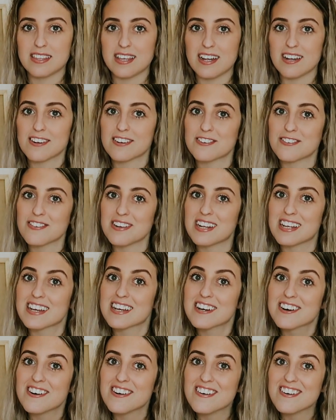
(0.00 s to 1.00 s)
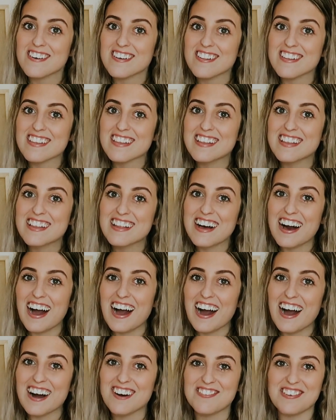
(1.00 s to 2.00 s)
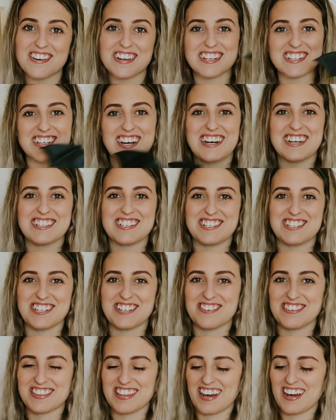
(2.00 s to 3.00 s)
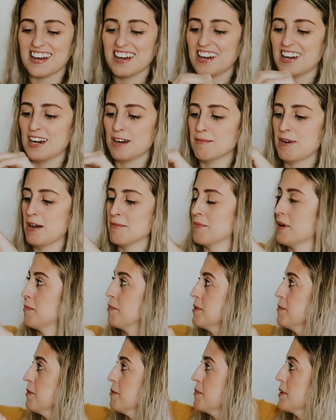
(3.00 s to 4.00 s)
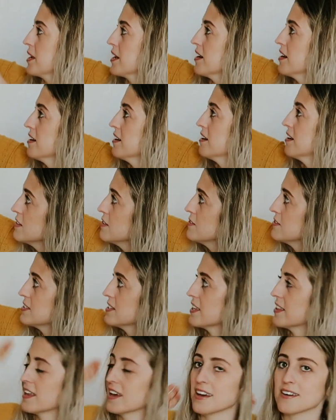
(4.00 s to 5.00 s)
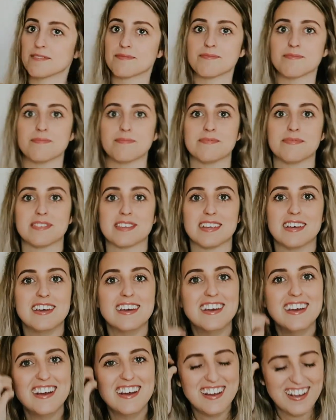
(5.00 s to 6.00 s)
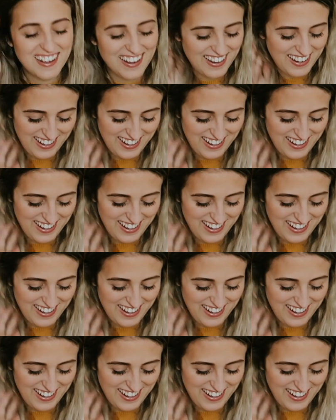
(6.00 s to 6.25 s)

That looks really cool. I'm very excited to shoot with that. I might pop them up here. You stay there.